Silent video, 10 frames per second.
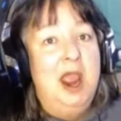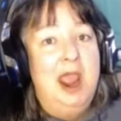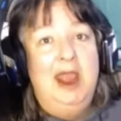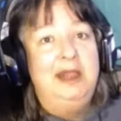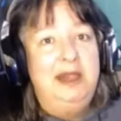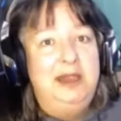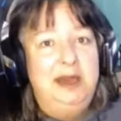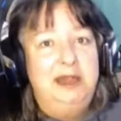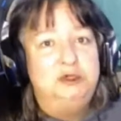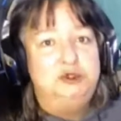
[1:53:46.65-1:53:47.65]
I didn't get
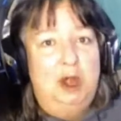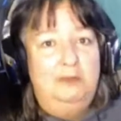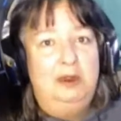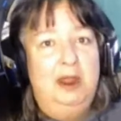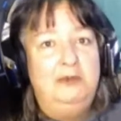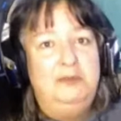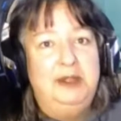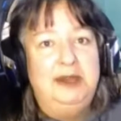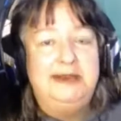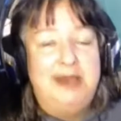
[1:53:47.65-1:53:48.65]
in trouble.
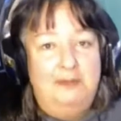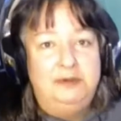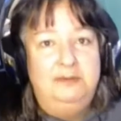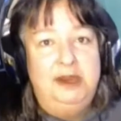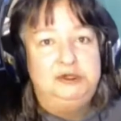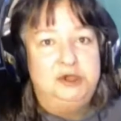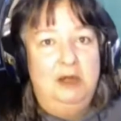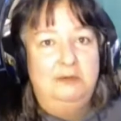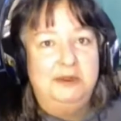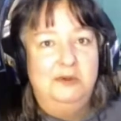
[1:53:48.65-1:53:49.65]
Everybody stopped to make sure I
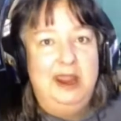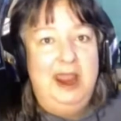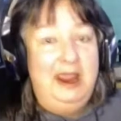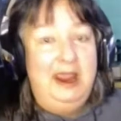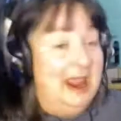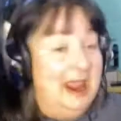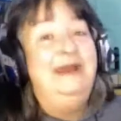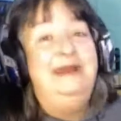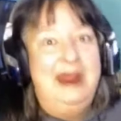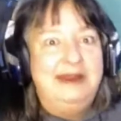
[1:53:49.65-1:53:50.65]
was okay. And
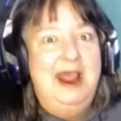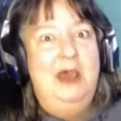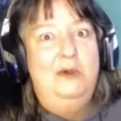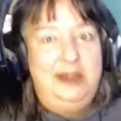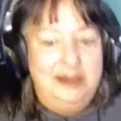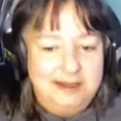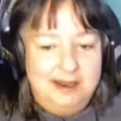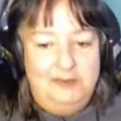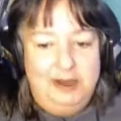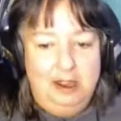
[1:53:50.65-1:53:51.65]
that's how it is
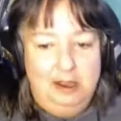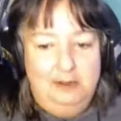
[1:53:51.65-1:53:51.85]
up here.